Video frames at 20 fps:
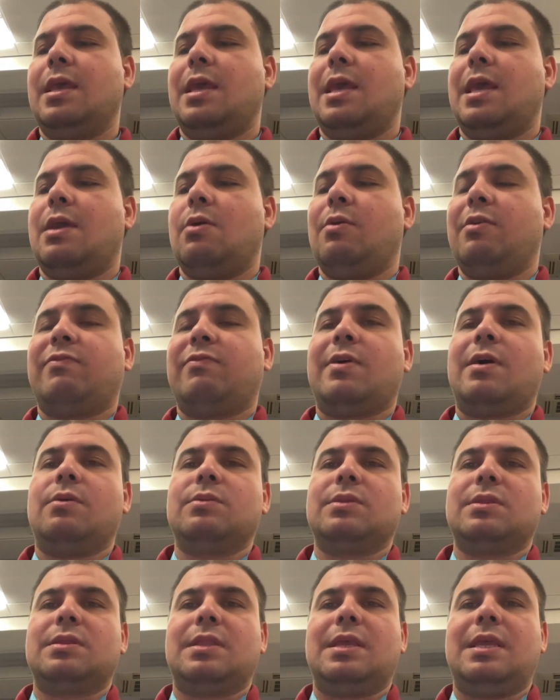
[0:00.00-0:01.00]
And we
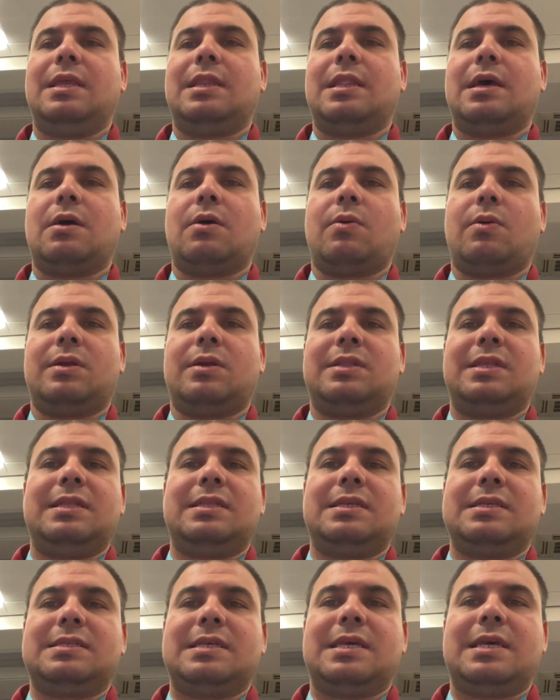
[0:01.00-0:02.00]
found in our
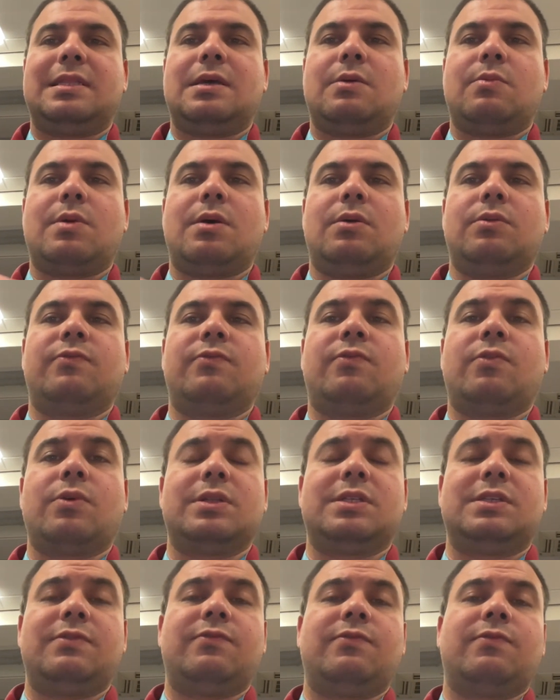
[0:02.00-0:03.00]
data set around
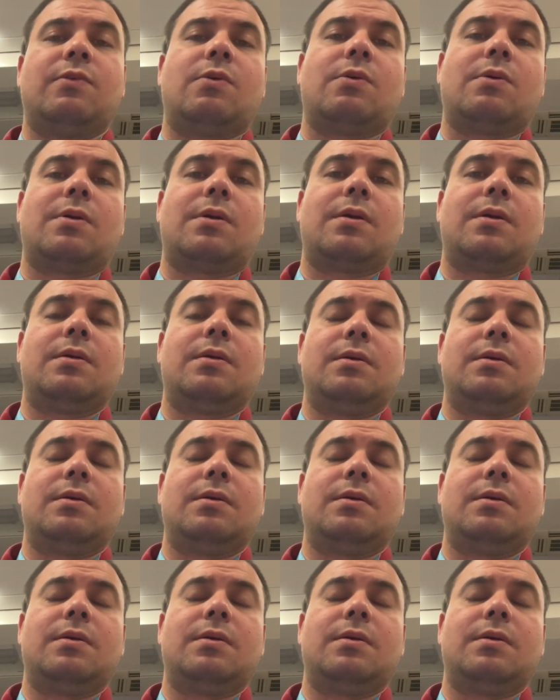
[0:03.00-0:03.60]
44